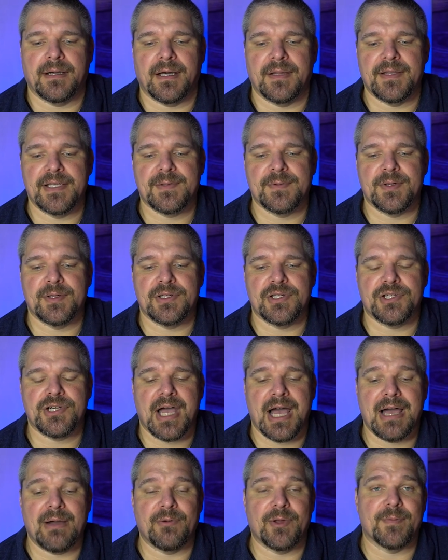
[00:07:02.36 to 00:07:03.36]
This was
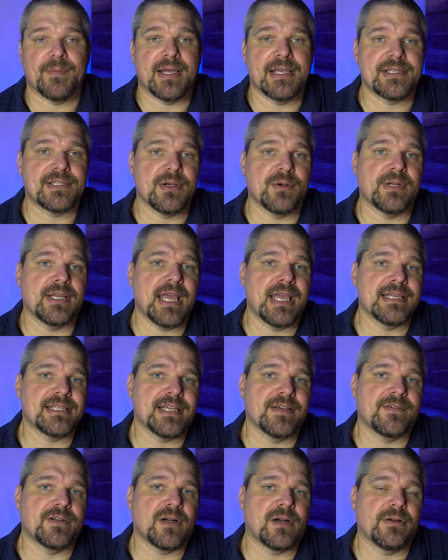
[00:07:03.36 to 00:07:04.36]
shot with my Sony
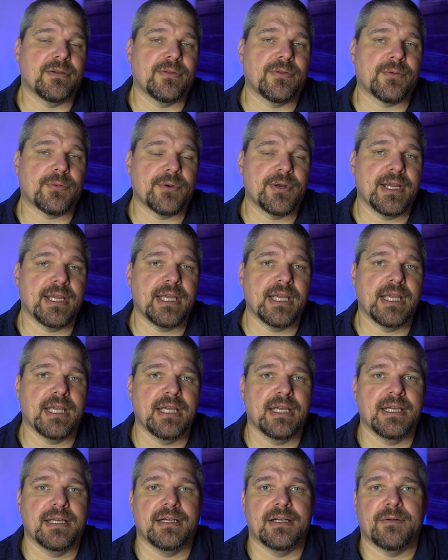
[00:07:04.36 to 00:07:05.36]
a7 R3
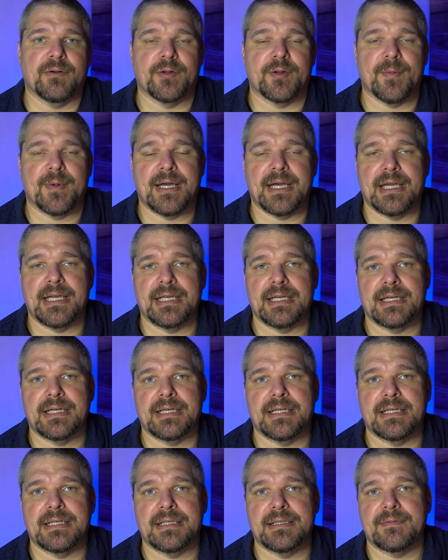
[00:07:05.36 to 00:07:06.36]
with
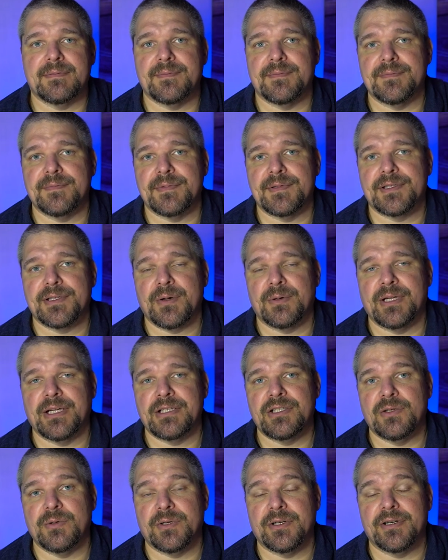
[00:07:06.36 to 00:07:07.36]
my
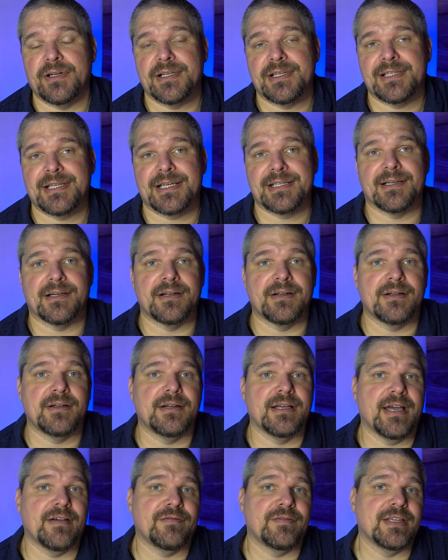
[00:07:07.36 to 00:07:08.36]
Sony
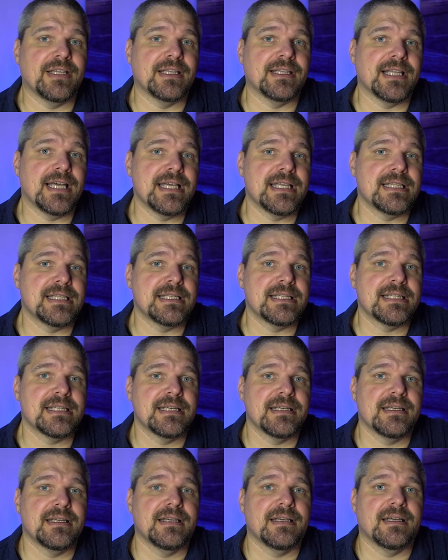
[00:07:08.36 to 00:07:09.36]
200-600 FE lens,
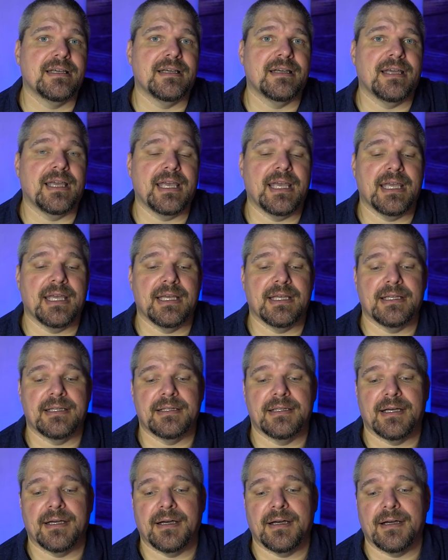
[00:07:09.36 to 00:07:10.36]

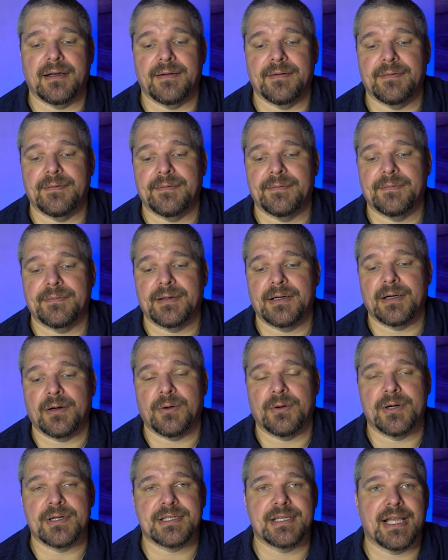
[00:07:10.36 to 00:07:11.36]
and of
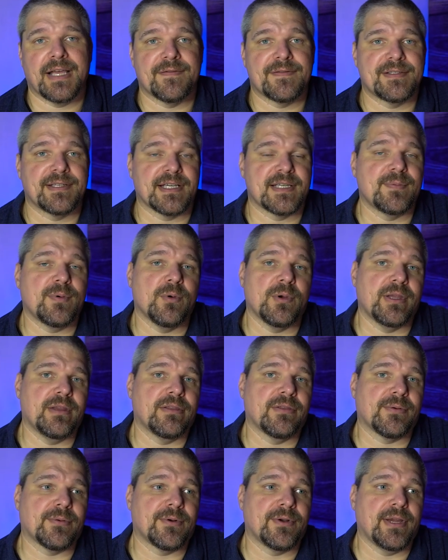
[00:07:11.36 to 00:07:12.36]
course at
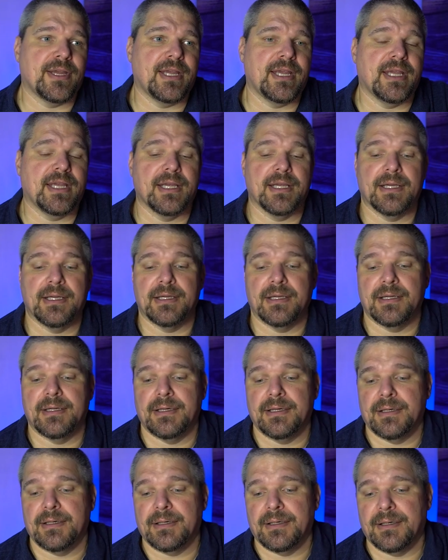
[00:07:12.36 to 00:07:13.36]

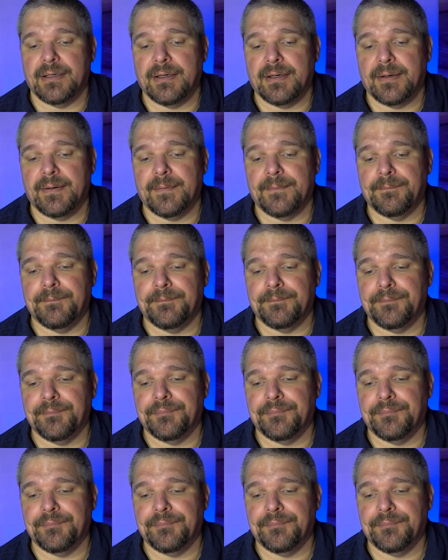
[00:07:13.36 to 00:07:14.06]
f6.3.